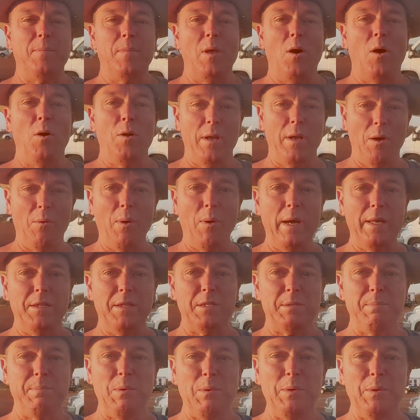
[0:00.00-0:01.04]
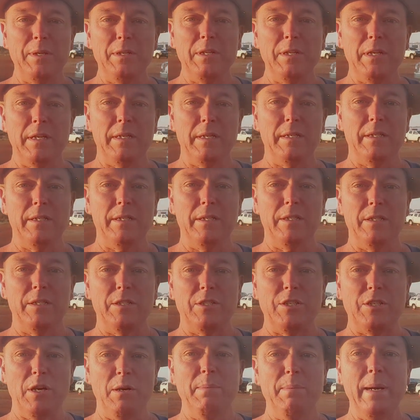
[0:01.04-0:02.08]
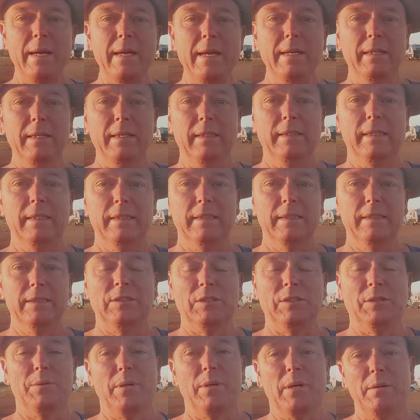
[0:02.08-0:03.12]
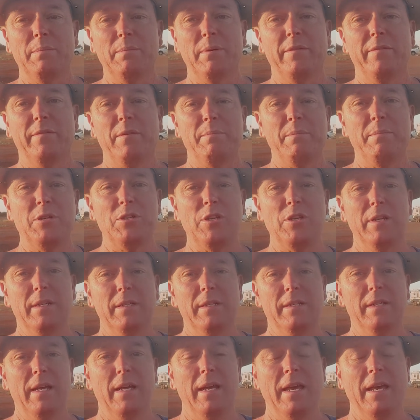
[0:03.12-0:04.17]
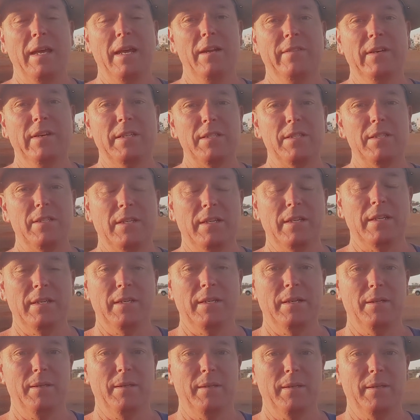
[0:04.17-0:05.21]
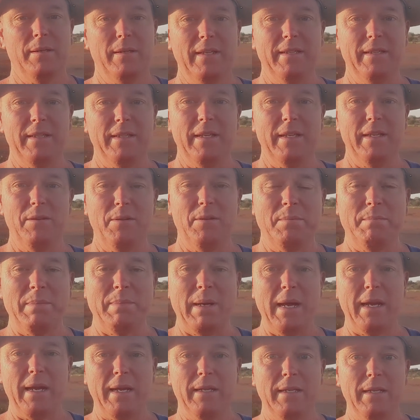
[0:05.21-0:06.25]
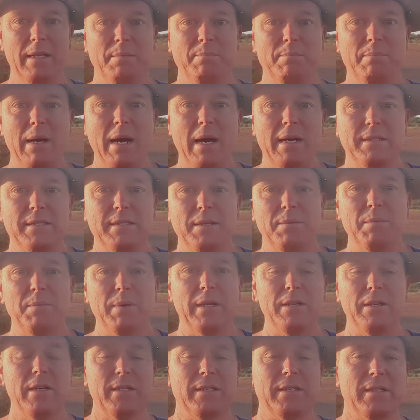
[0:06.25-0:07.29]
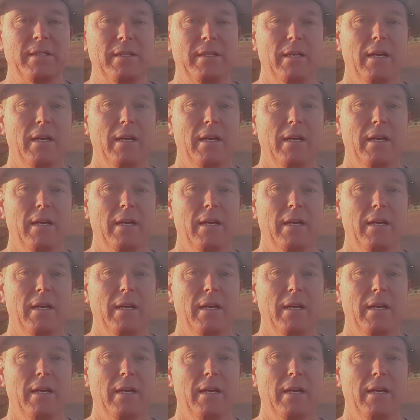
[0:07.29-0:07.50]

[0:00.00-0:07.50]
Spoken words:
our way this morning to Shell Bay, so we've got a bit of a mission ahead of us to get there and back and then park somewhere nice.